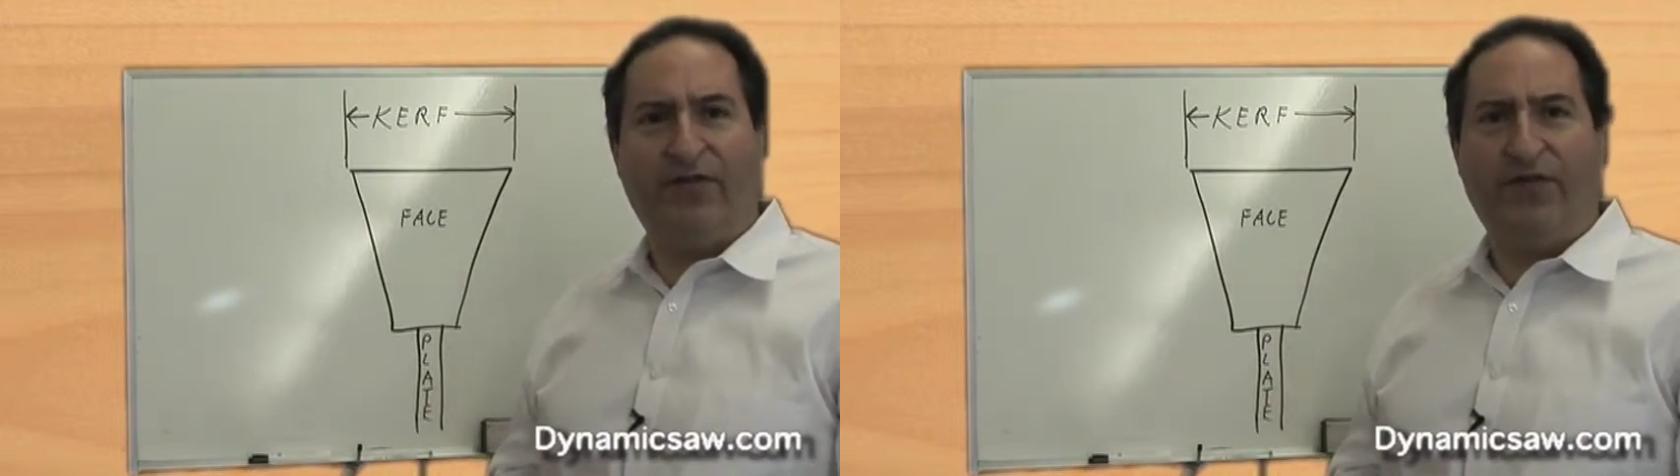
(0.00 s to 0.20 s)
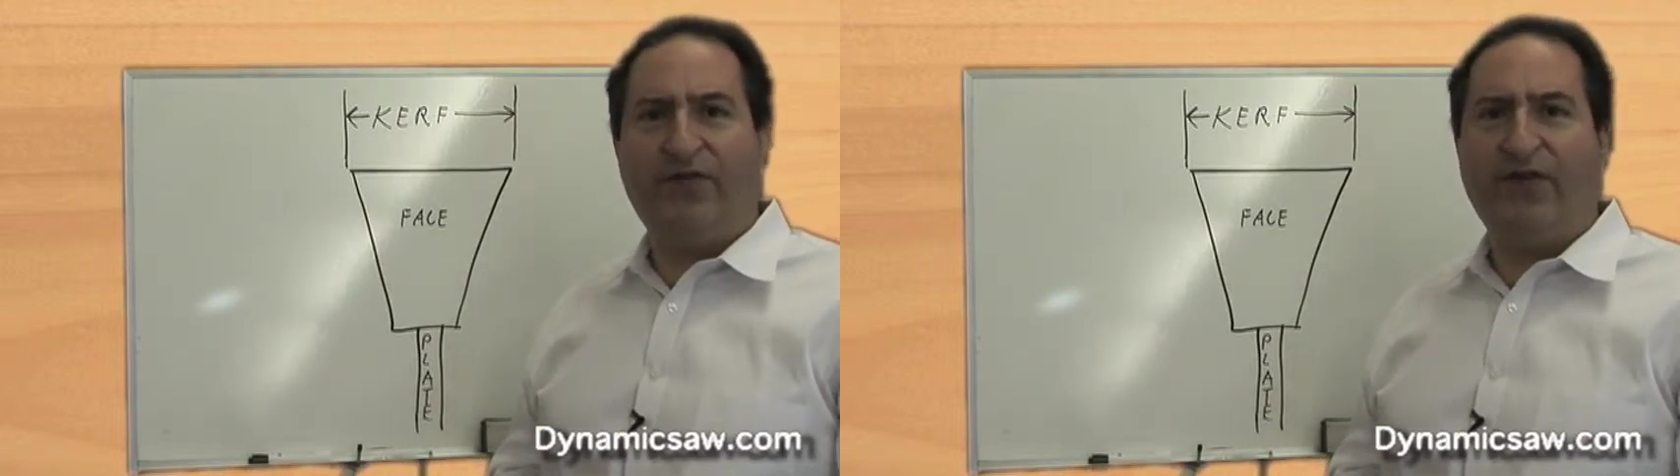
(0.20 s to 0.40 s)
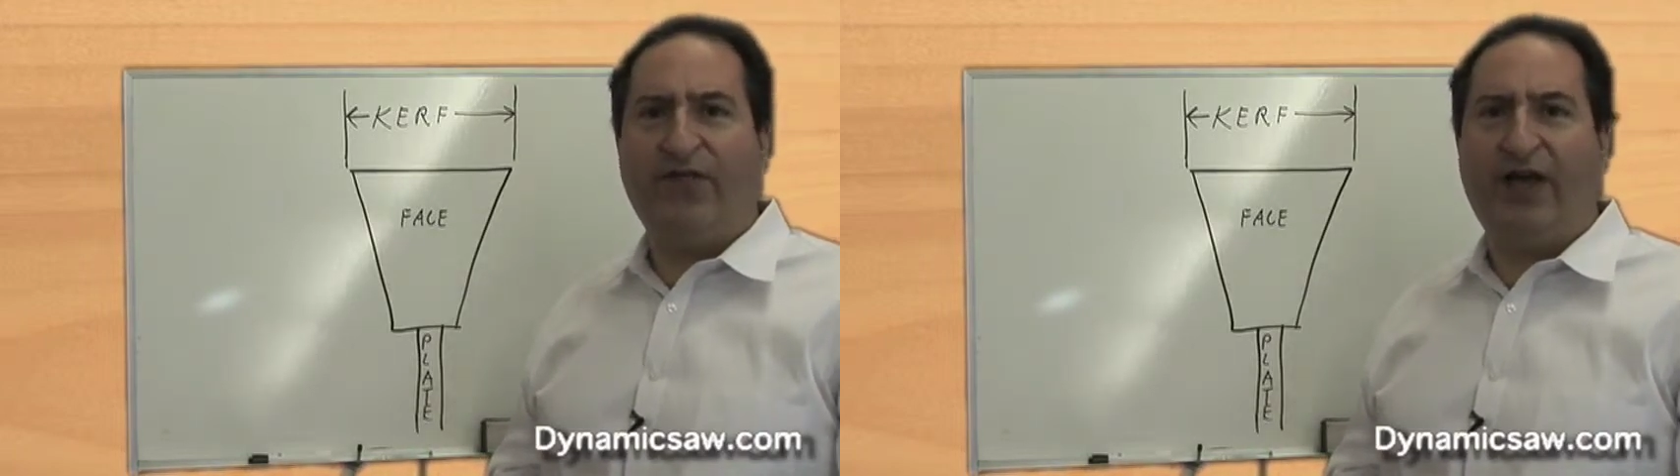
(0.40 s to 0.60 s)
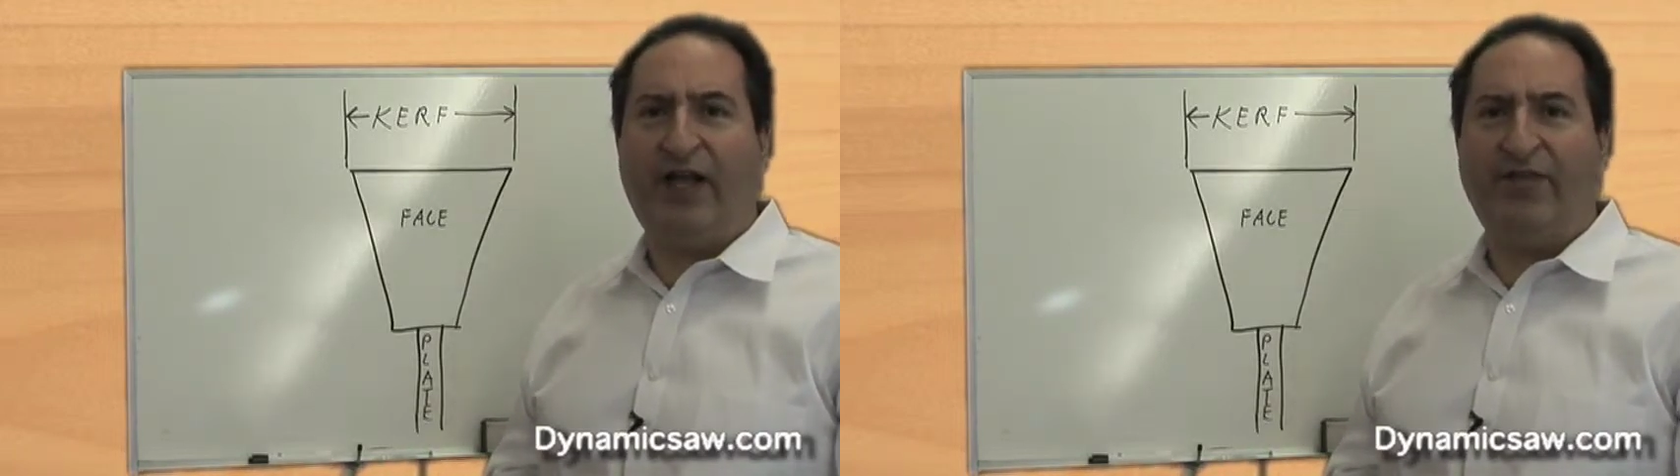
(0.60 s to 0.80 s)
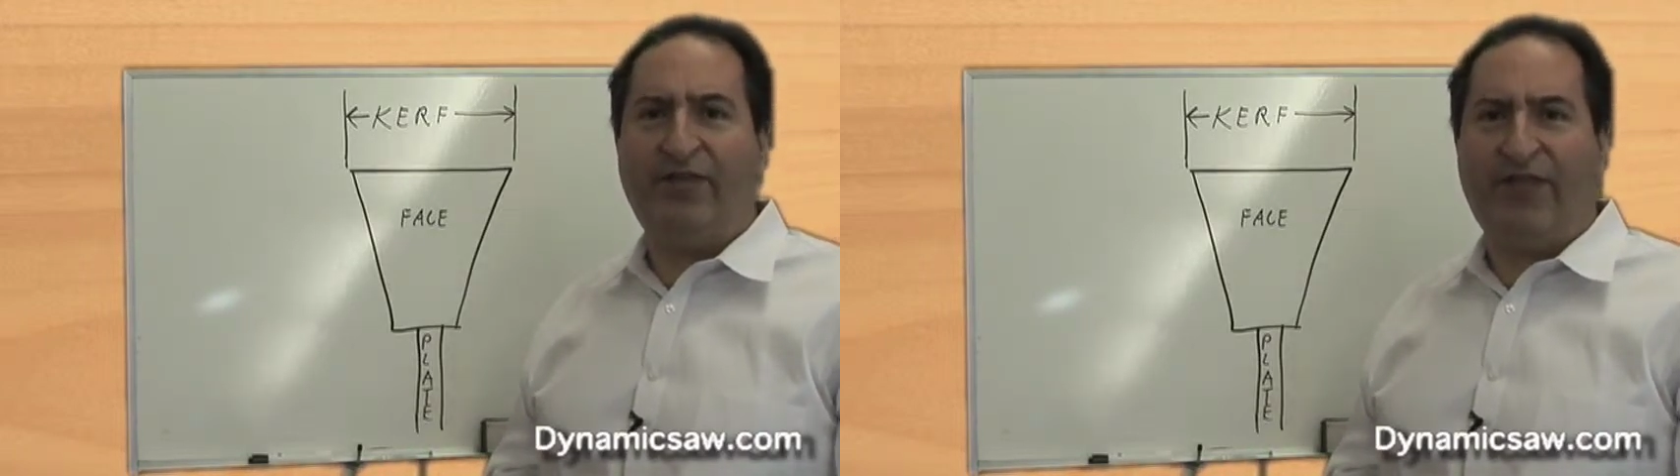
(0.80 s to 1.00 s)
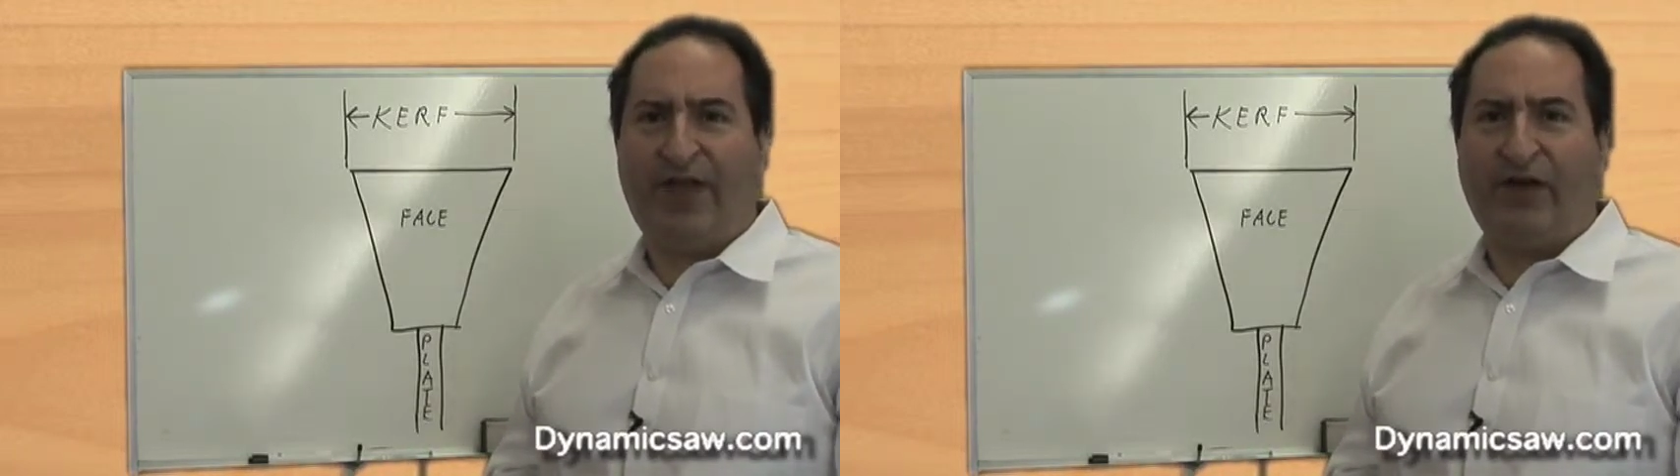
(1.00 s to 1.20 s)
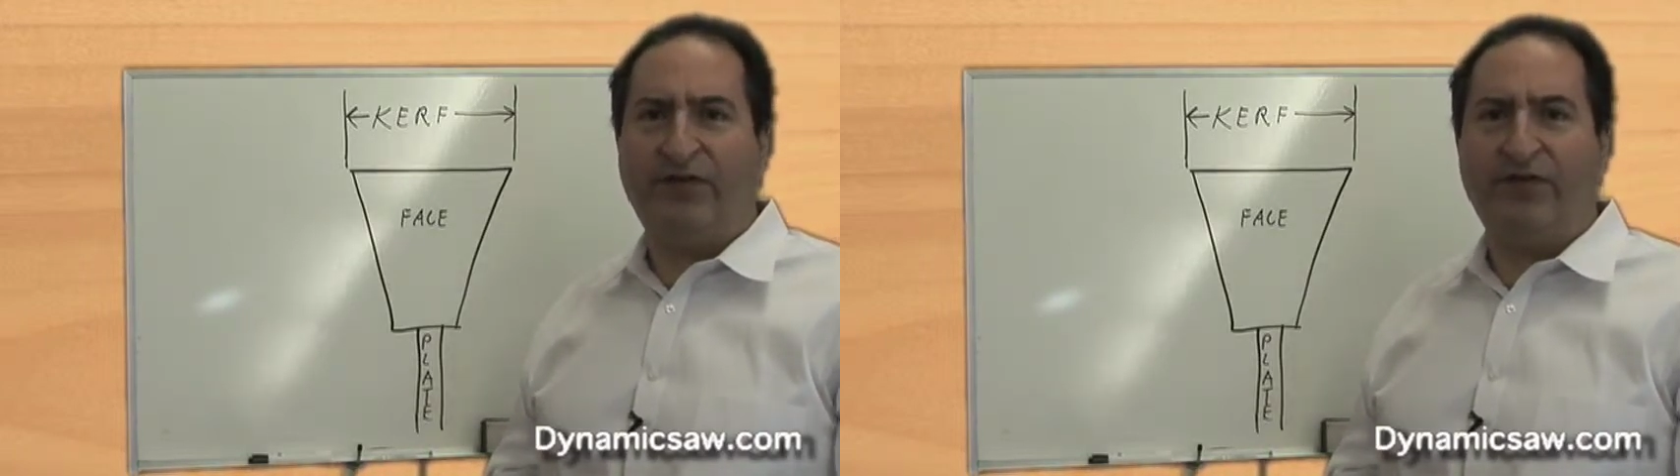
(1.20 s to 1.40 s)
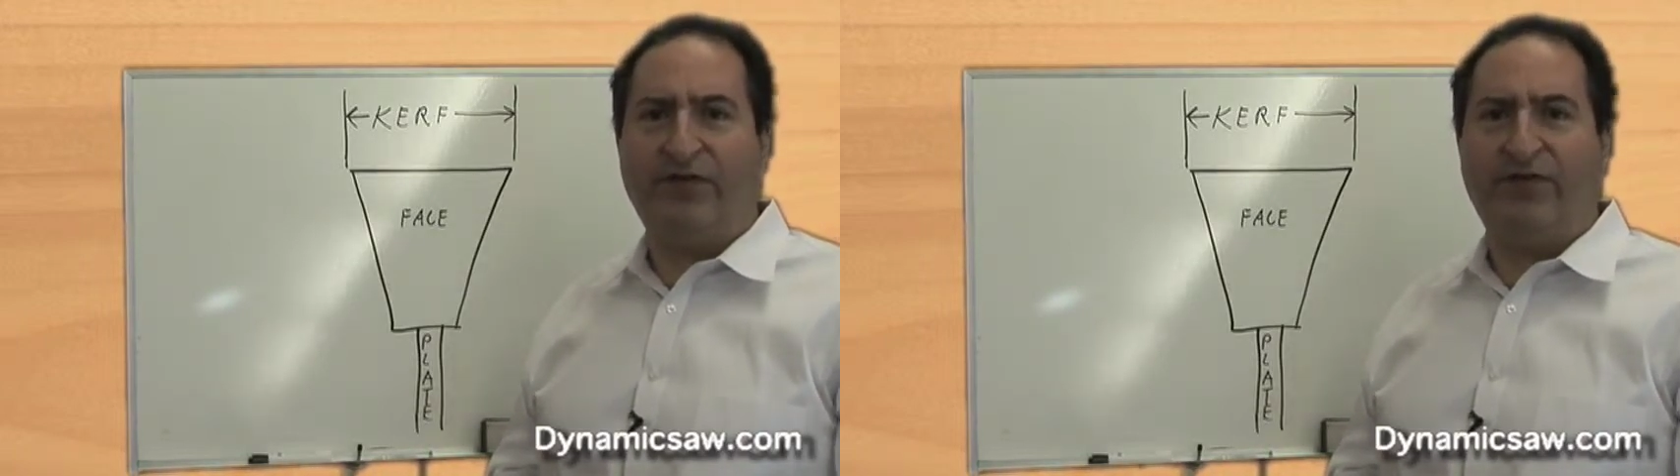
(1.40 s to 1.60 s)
55 thousandths